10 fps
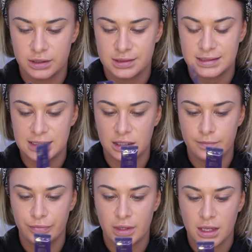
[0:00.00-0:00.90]

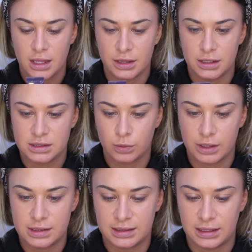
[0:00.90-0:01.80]
concealer. This
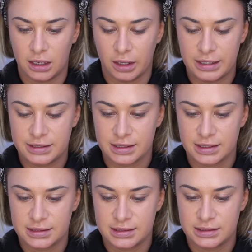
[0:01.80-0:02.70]
one is in light
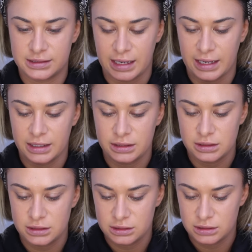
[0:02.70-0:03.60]

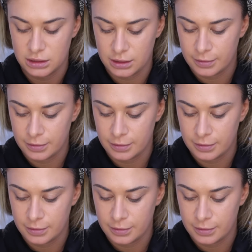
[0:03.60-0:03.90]
sand.